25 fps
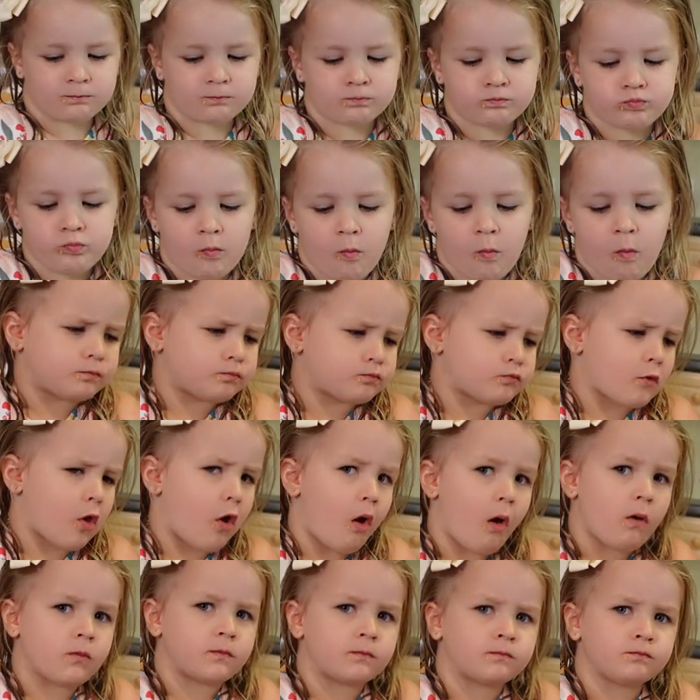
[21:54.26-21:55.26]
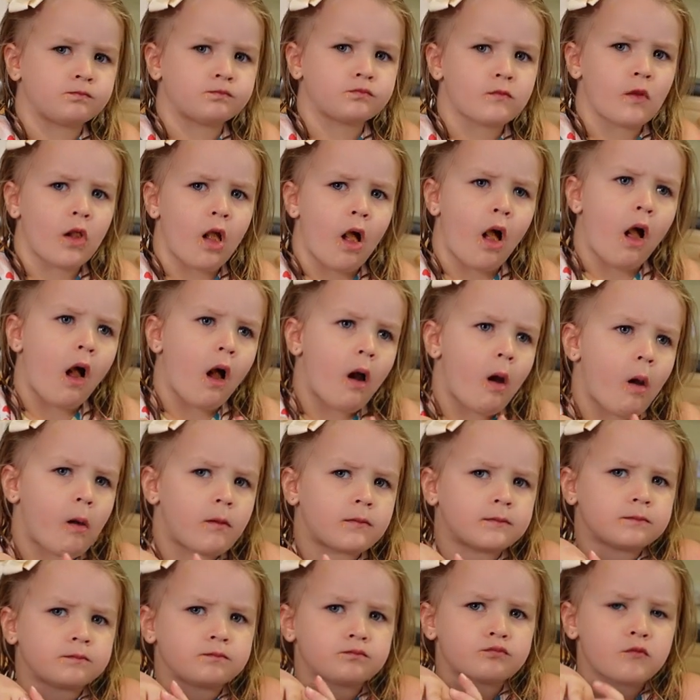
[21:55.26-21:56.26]
This one's the fussiest
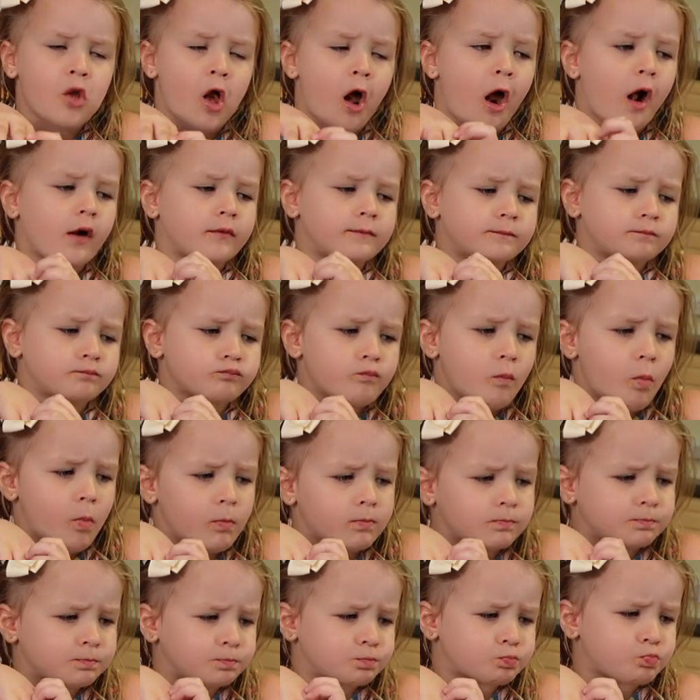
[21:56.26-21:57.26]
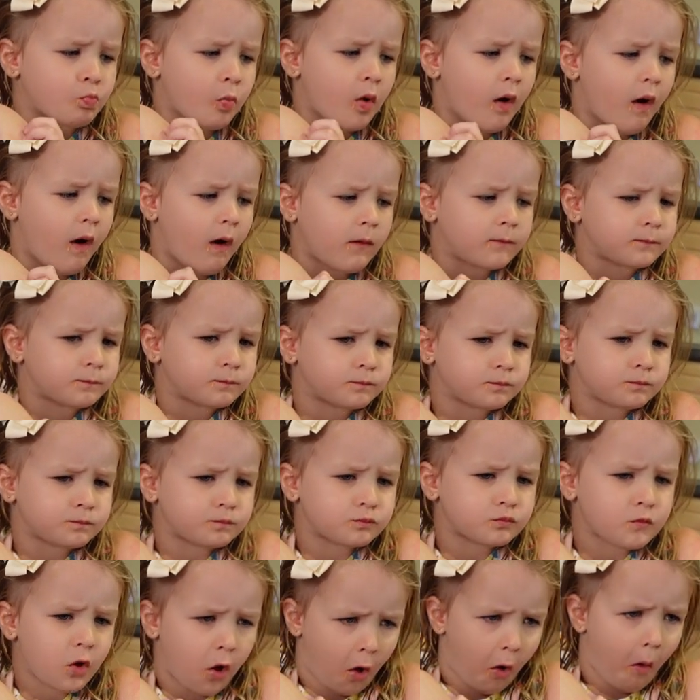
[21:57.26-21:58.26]
eater ever, but she absolutely loves these, don't you,
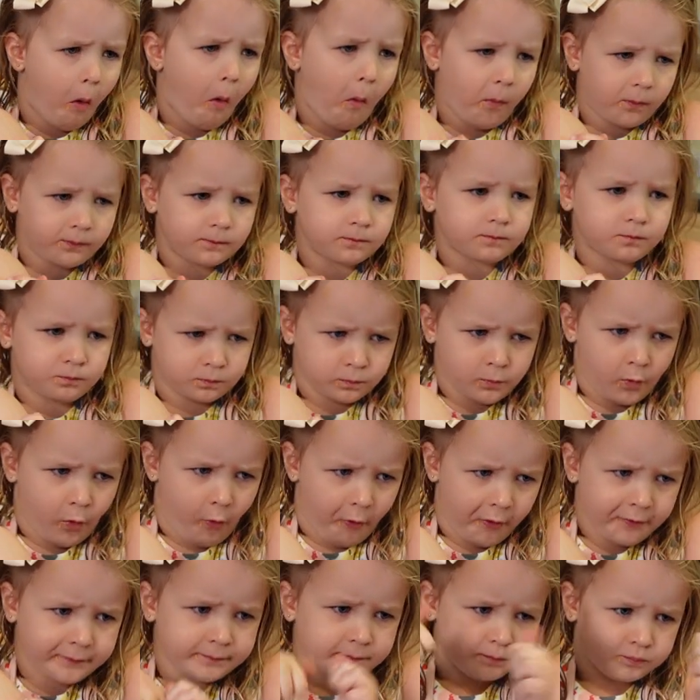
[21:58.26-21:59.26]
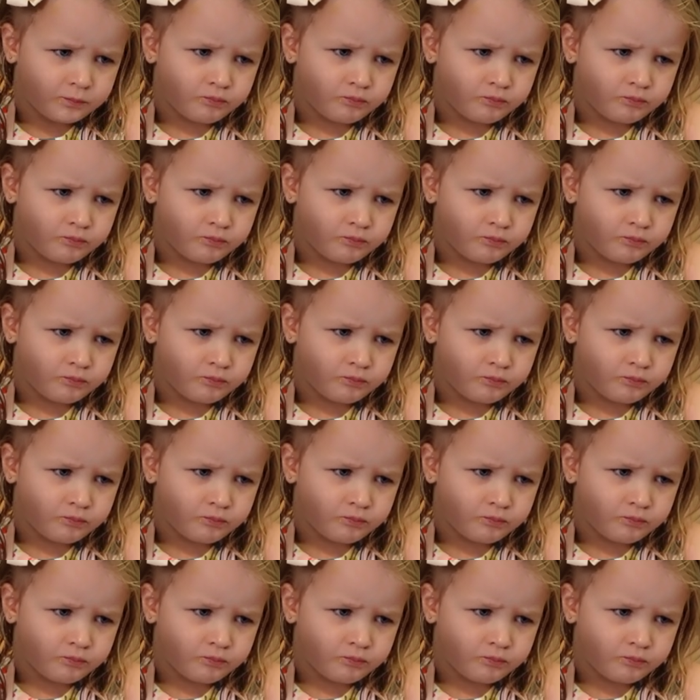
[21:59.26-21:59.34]
Lily? They're nice.